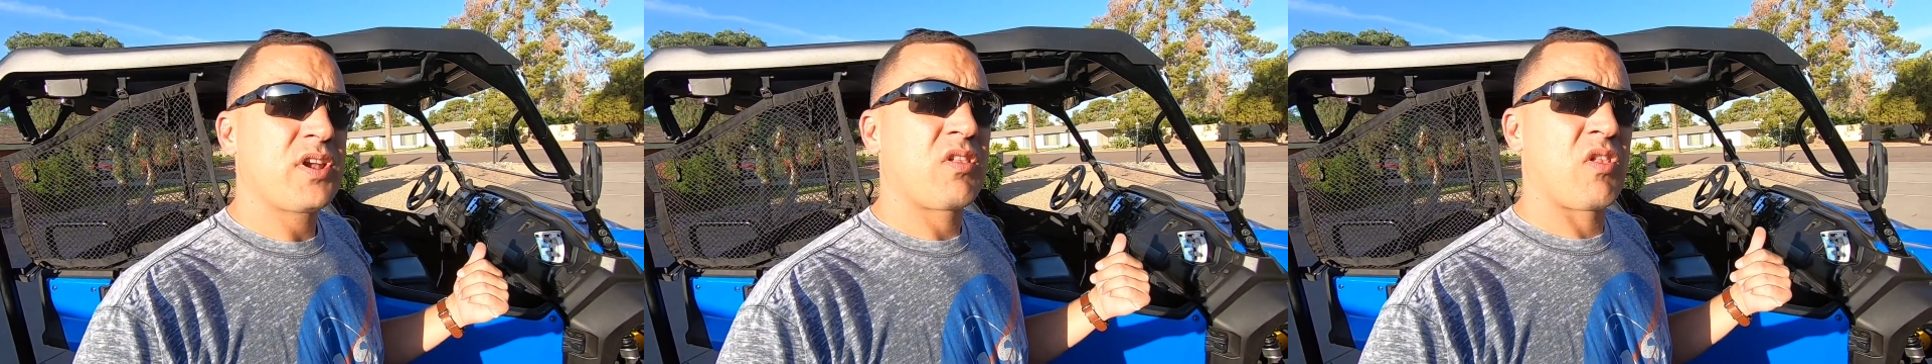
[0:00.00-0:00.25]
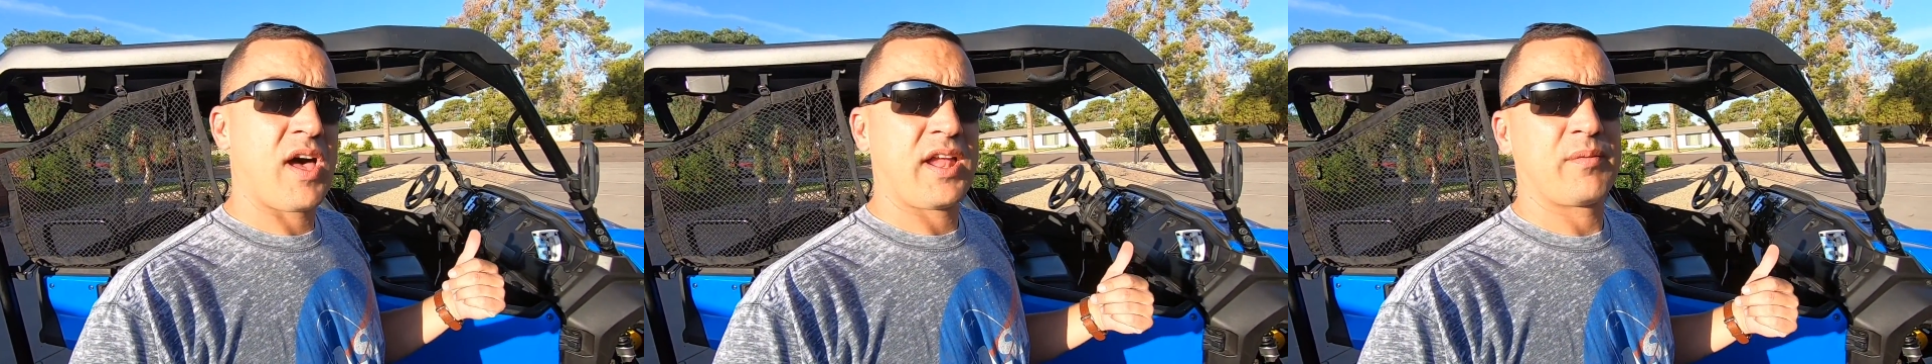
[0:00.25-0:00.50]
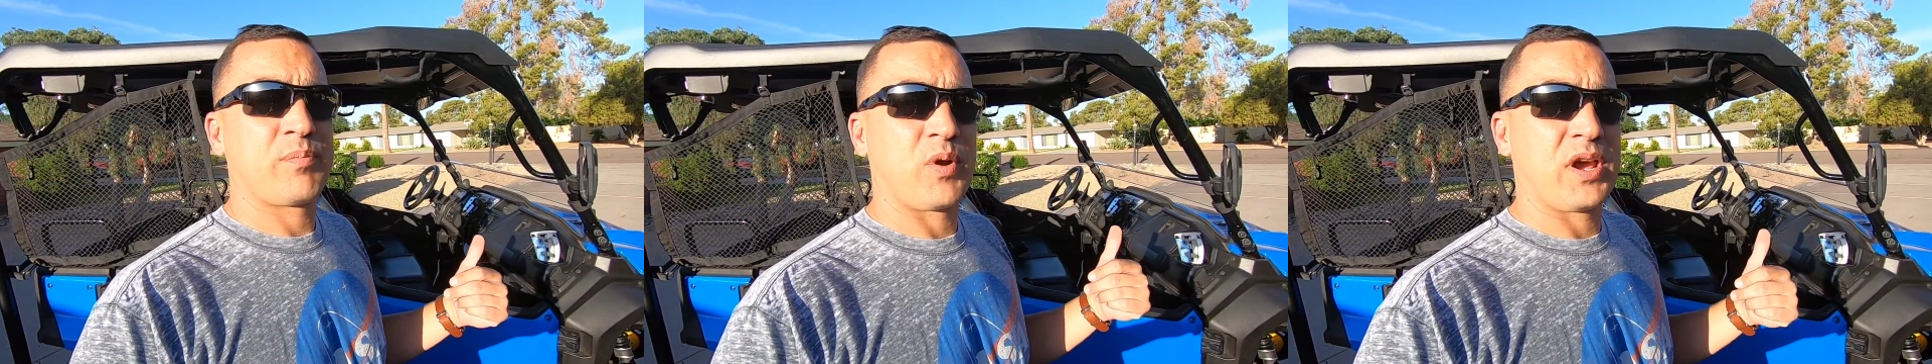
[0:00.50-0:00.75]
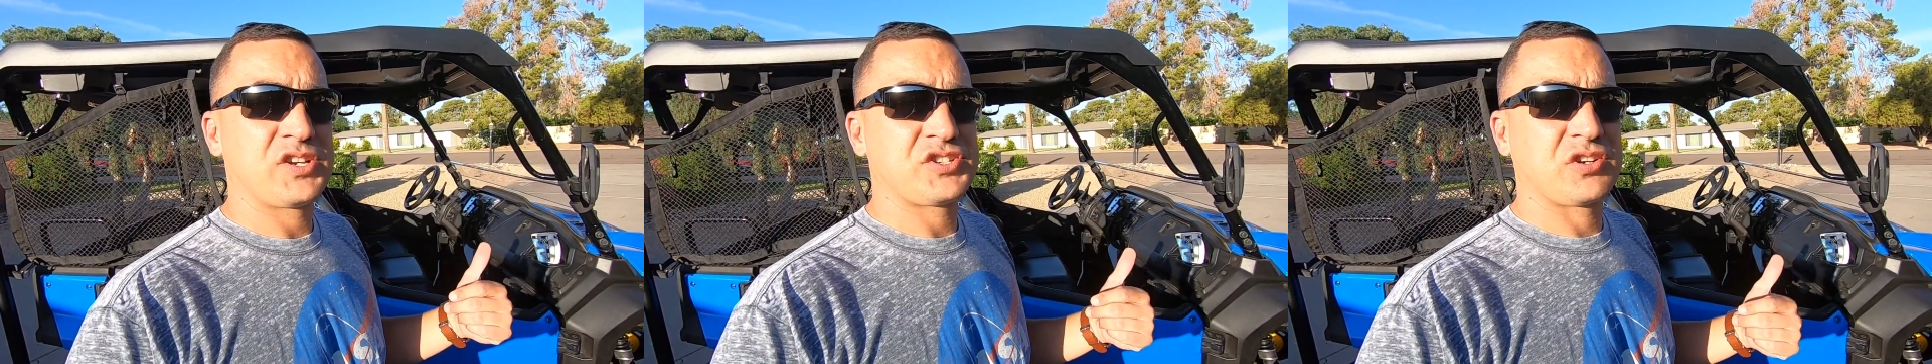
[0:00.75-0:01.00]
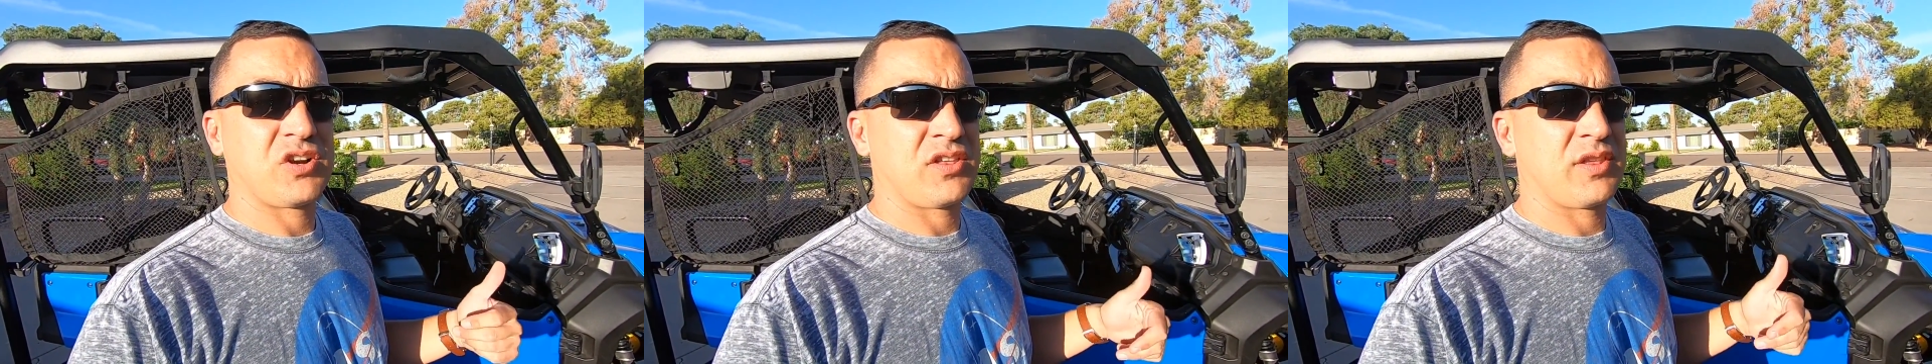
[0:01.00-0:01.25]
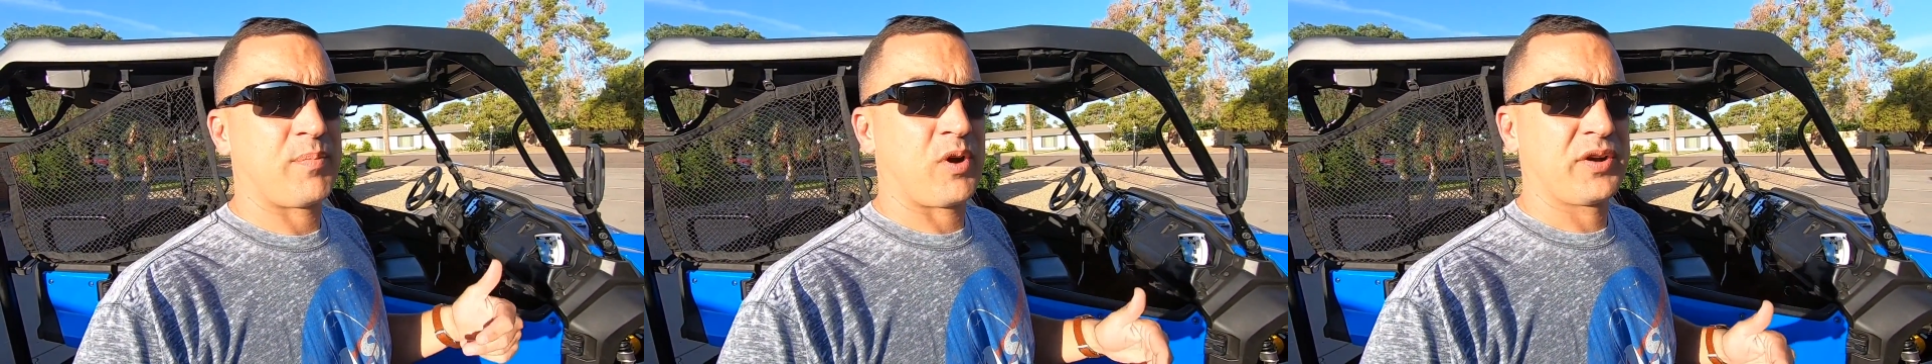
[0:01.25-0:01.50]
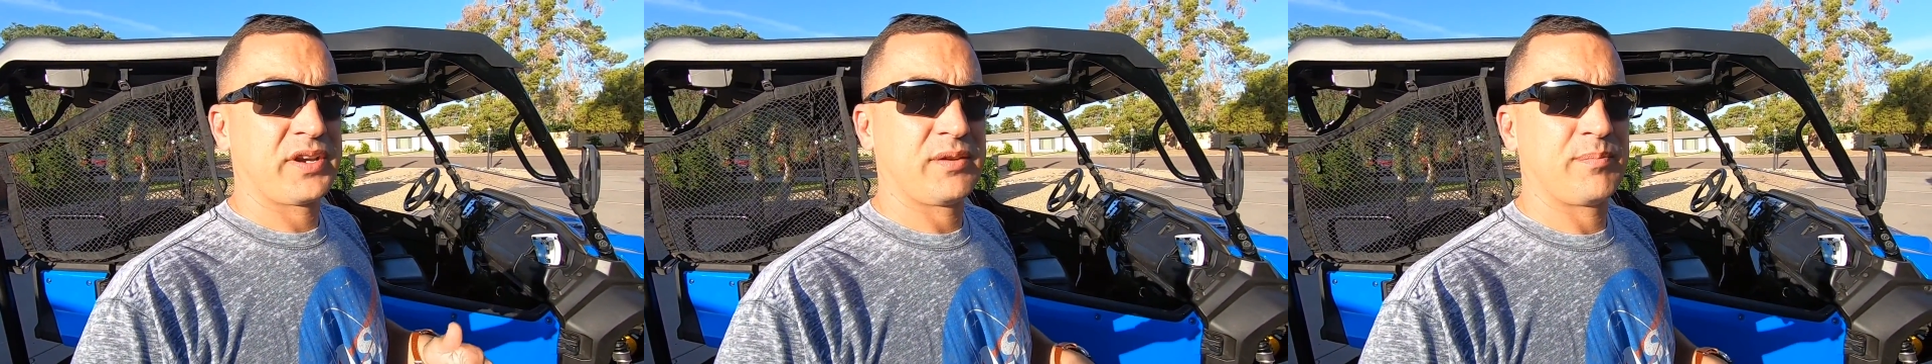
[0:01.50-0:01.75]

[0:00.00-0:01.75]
a lot of pressure on the parking